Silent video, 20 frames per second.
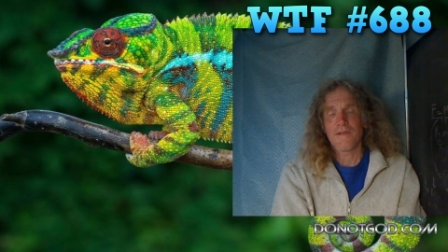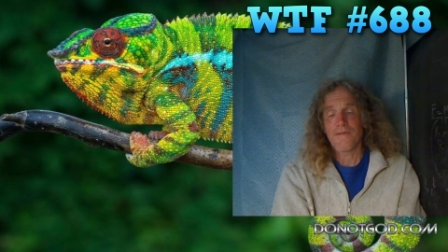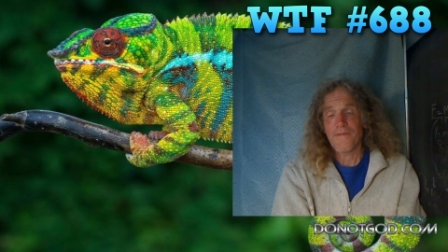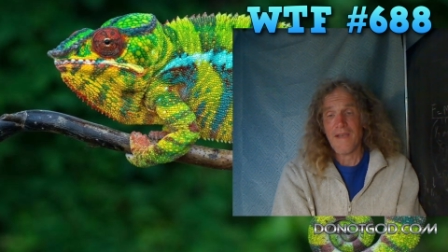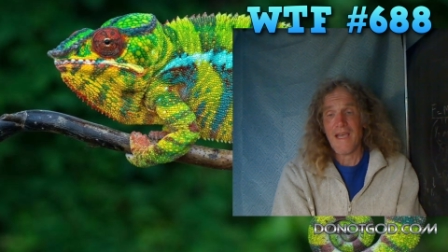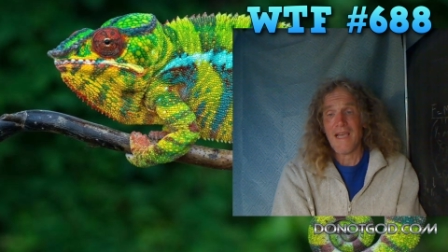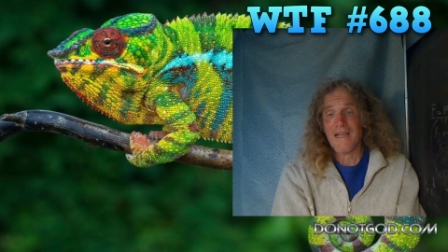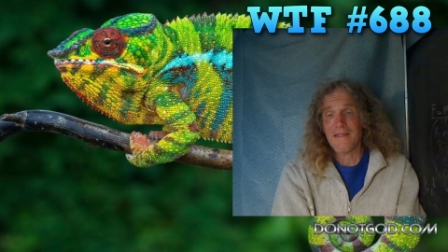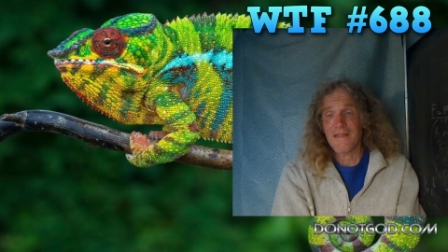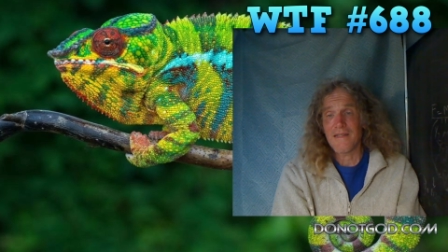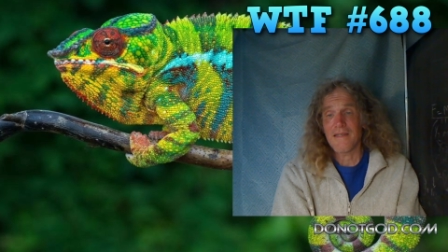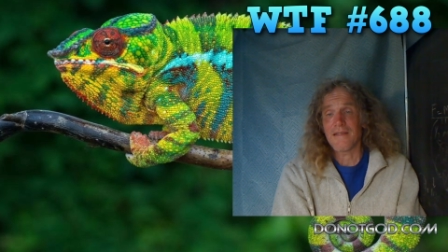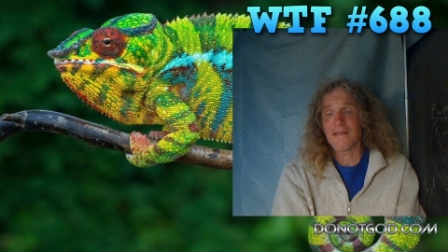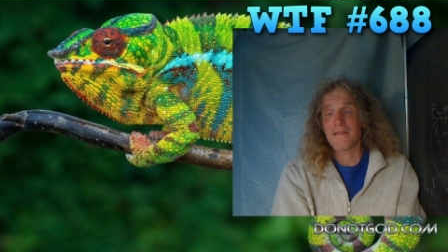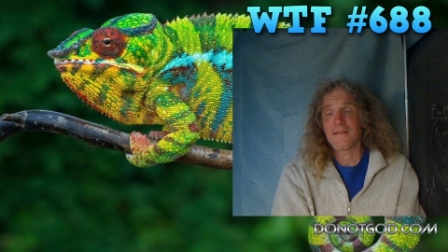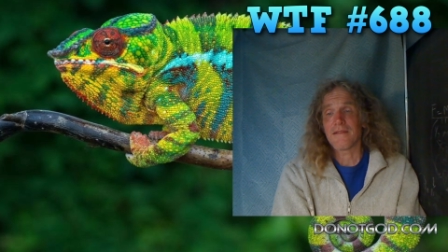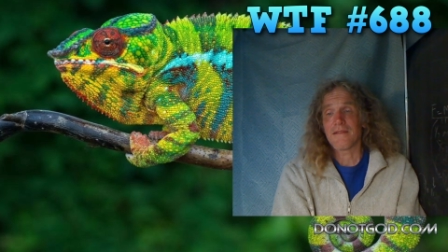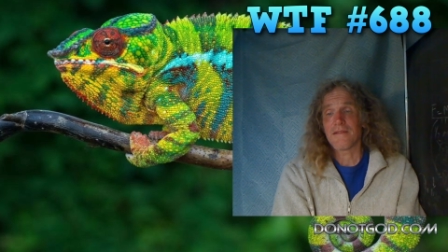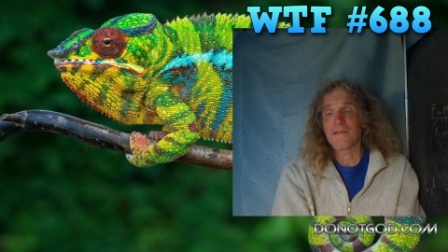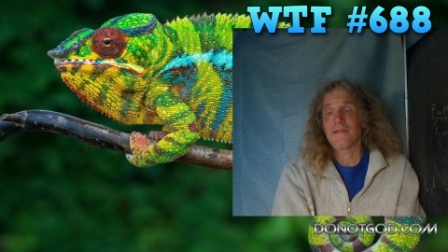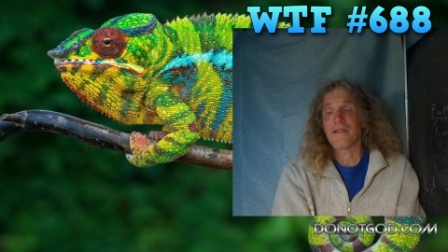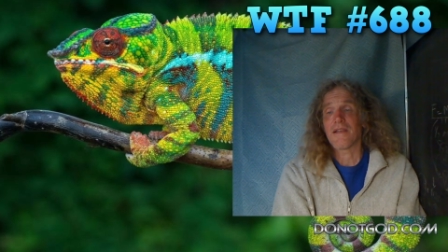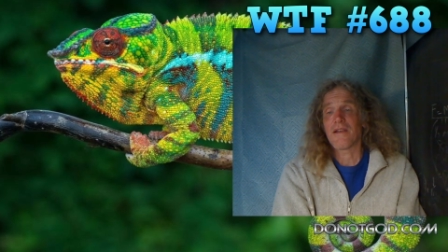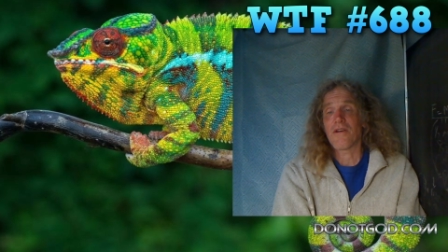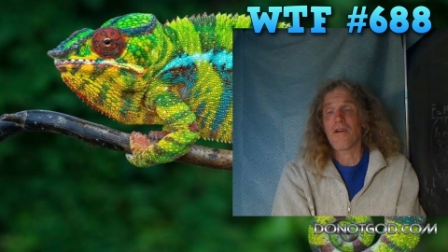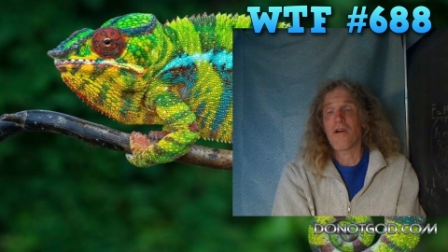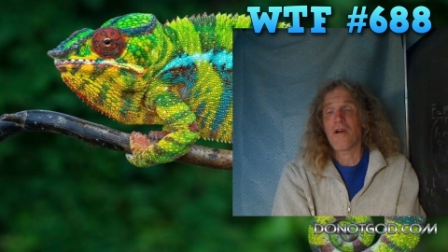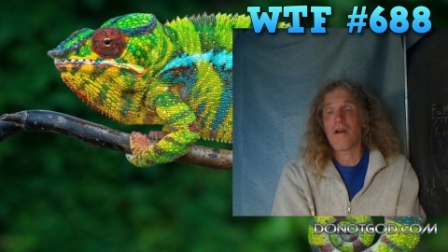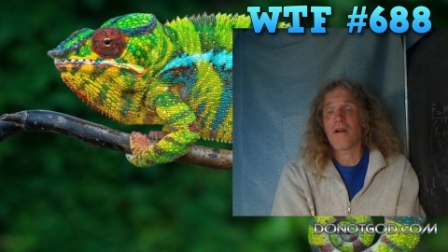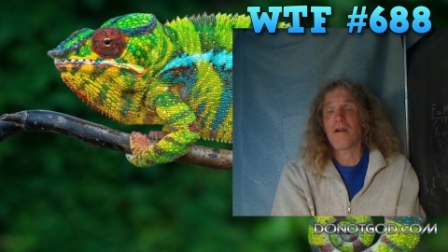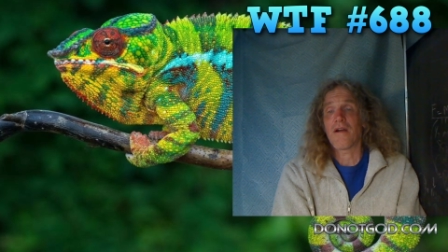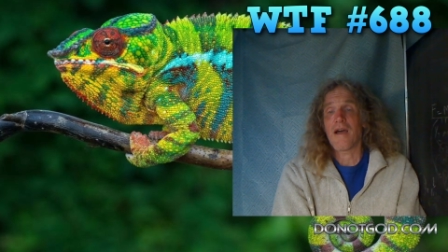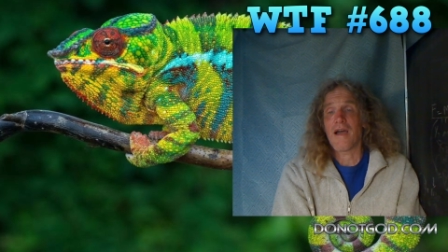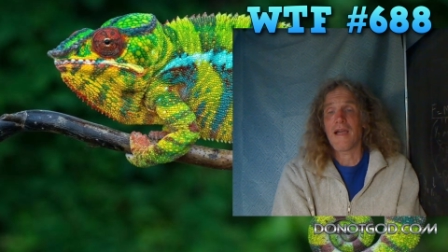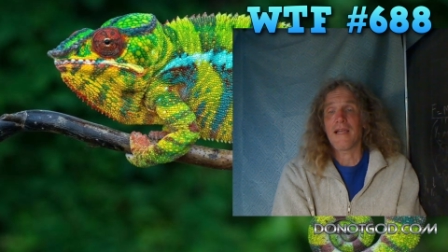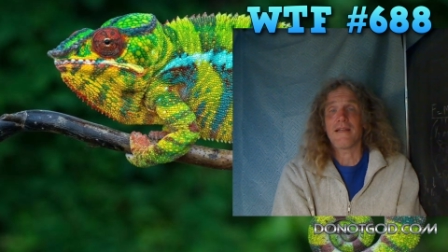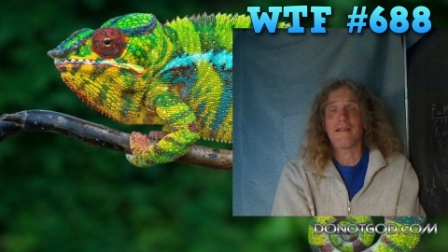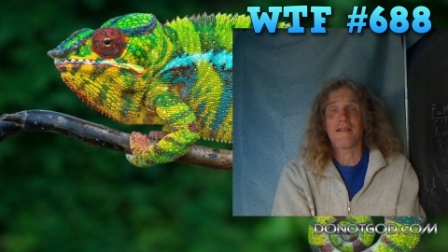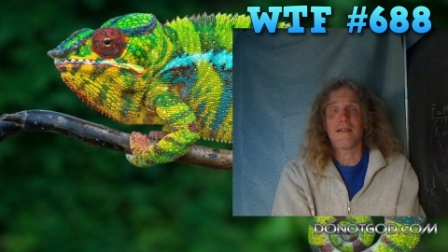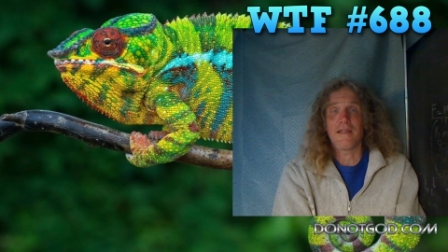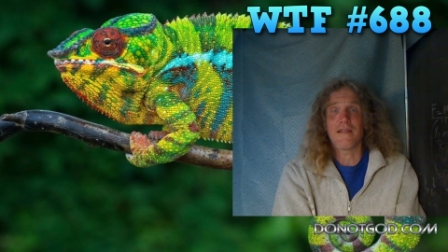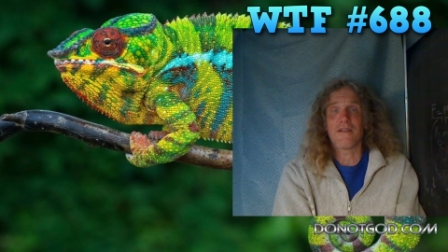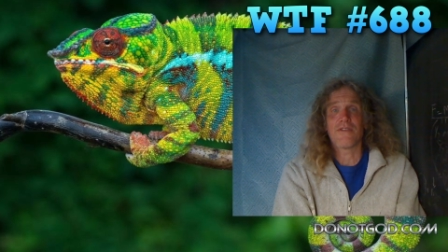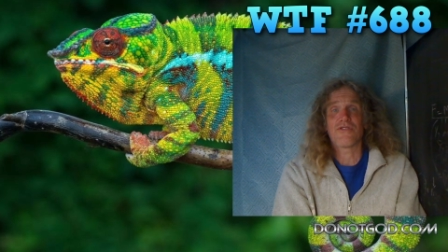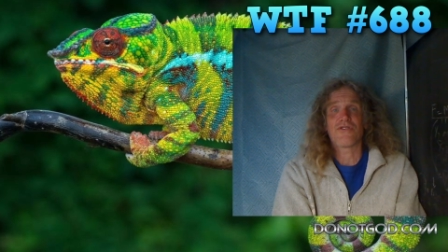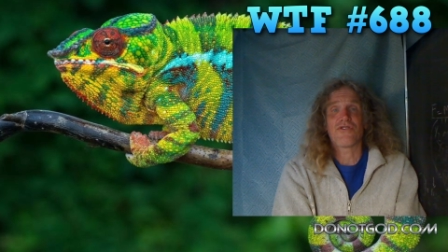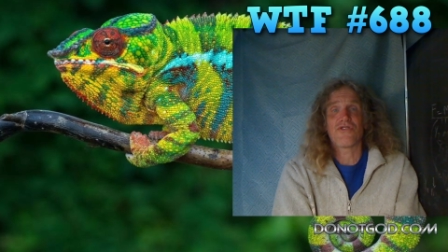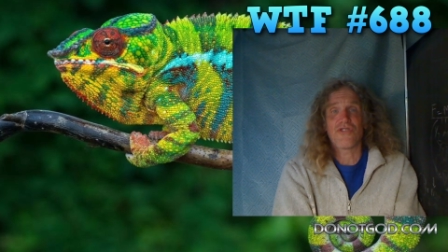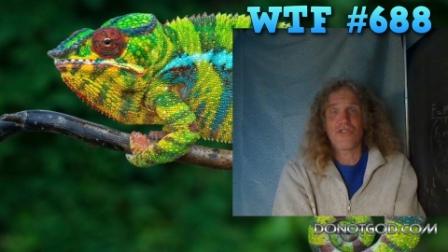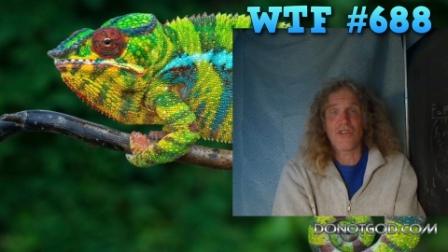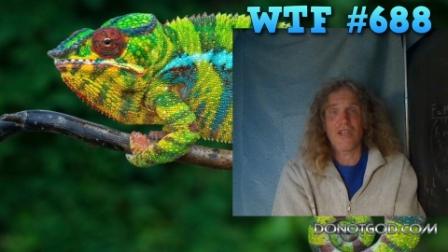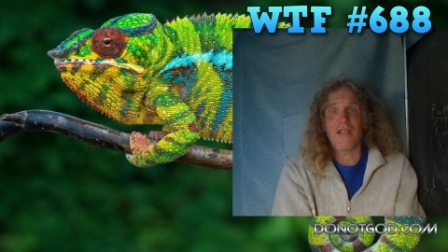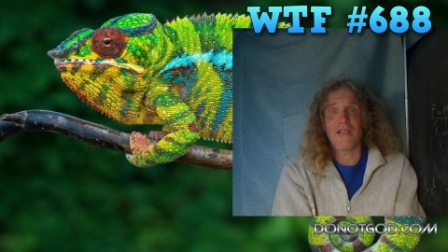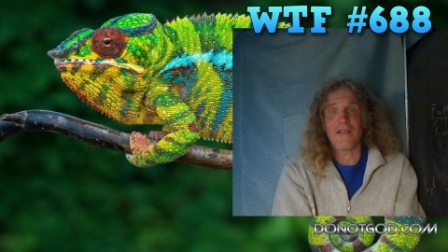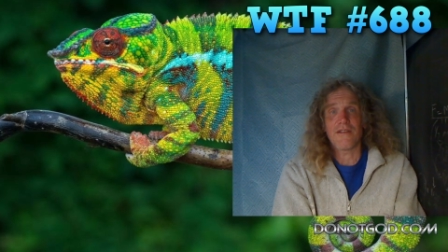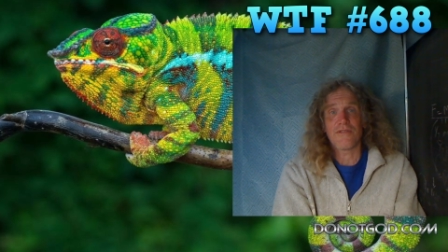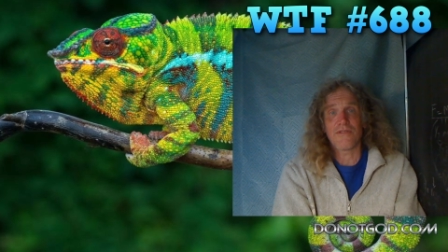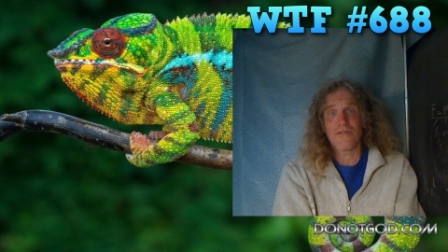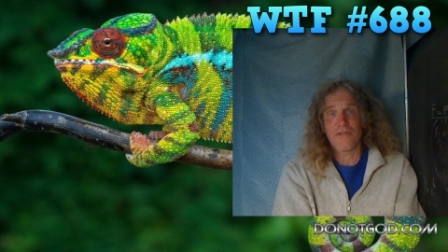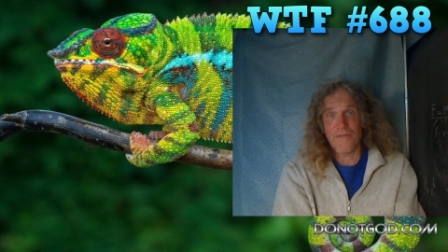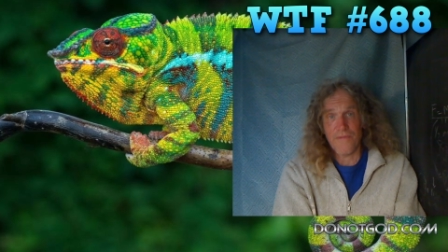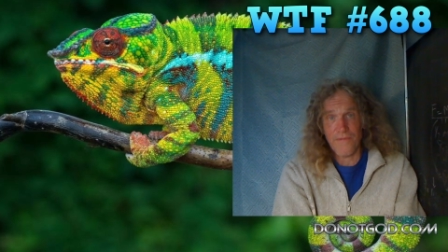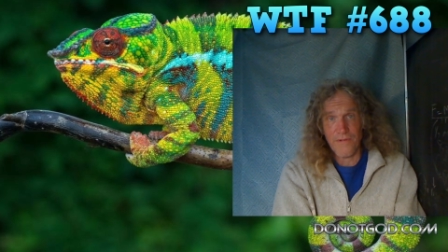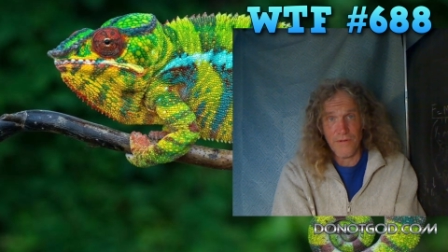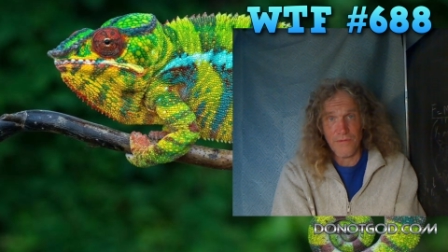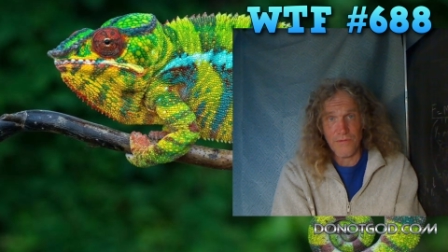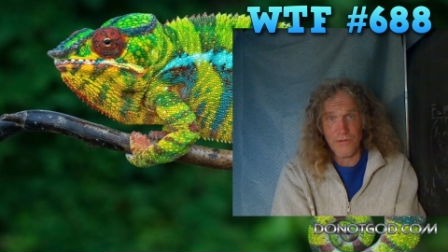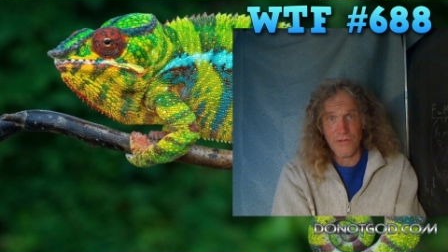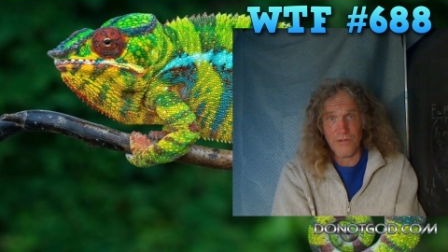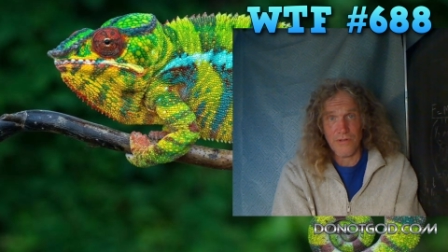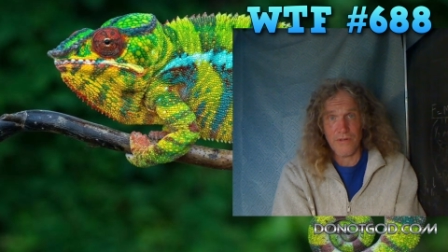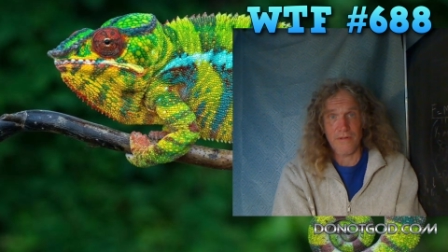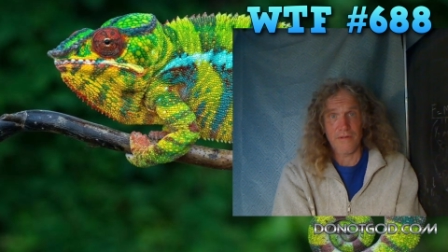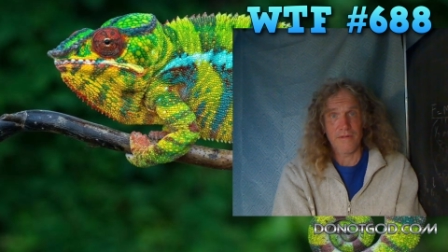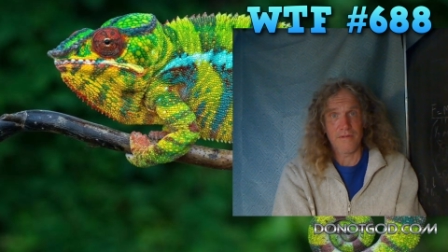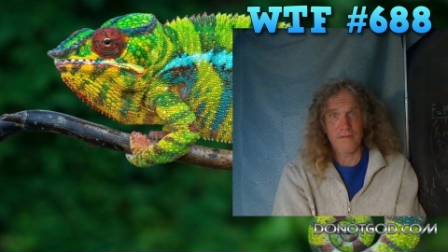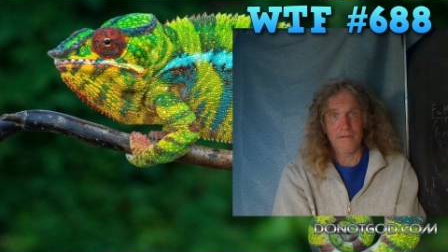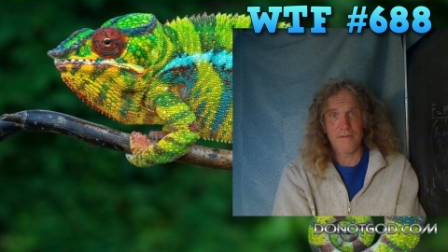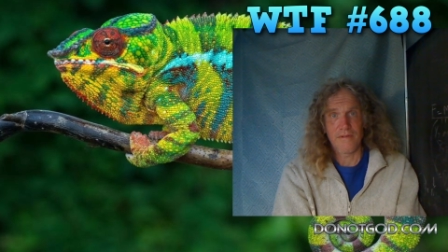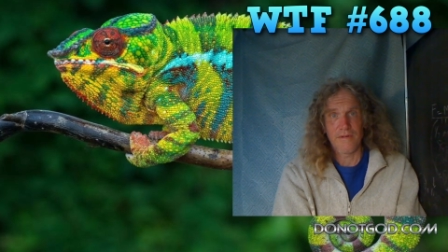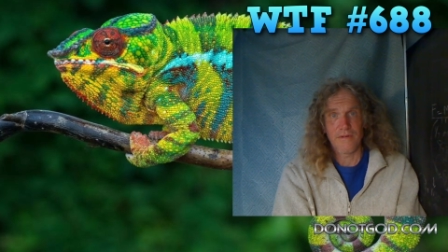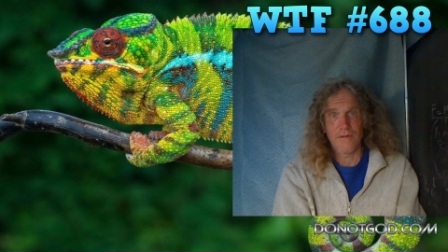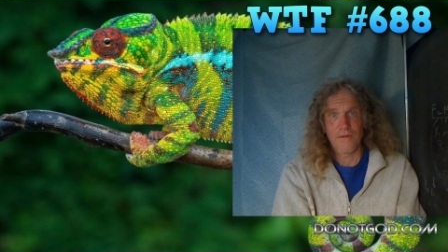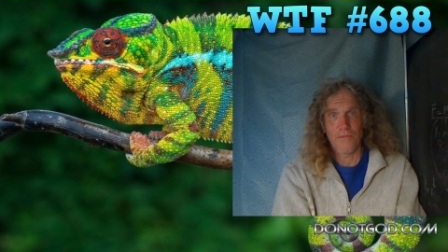The fact is, is that our ideas change the future.